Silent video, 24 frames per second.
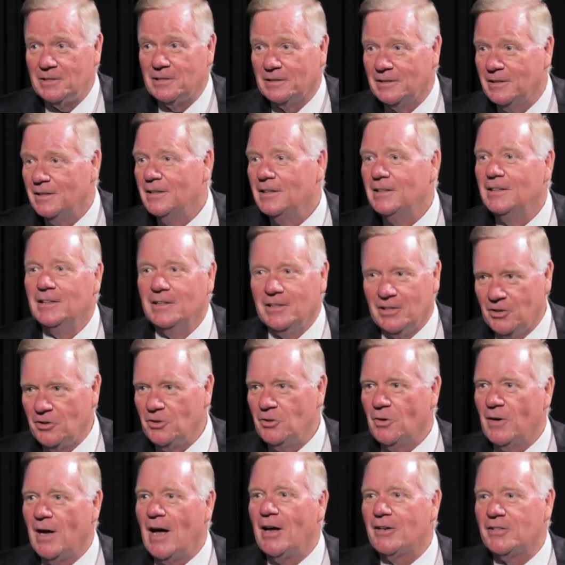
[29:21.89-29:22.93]
And here
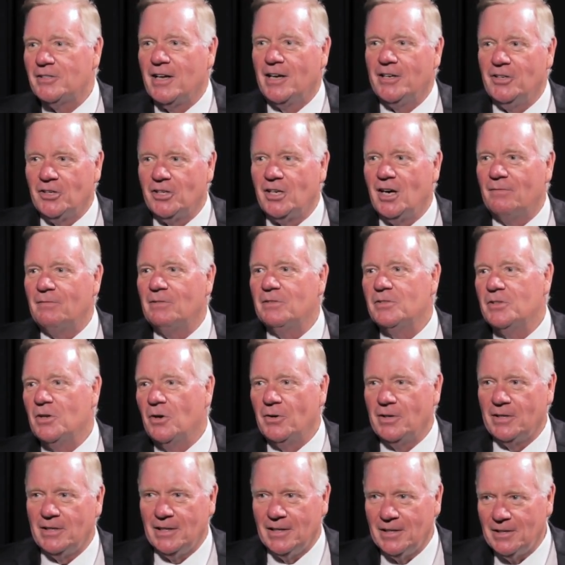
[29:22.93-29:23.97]
you're outside your comfort
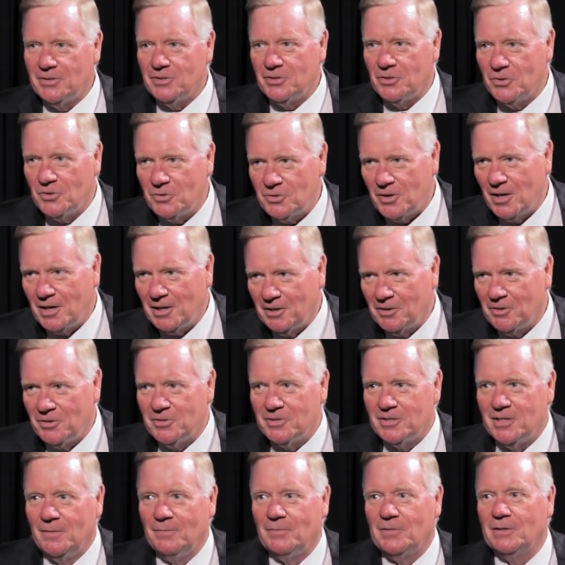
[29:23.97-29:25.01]
zone again, so you're trying to learn
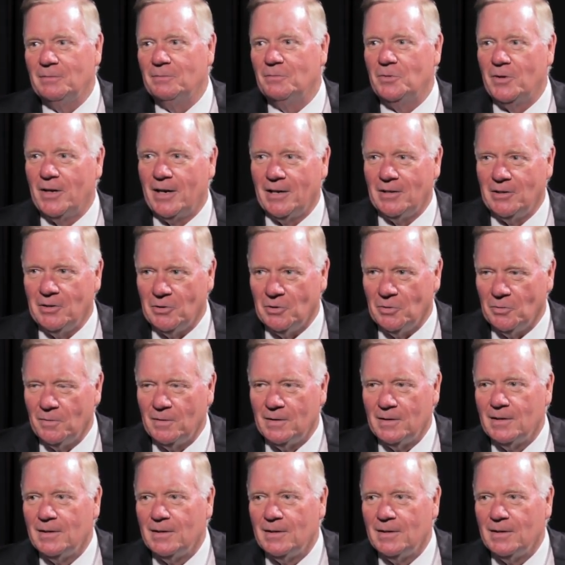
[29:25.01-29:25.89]
something brand new.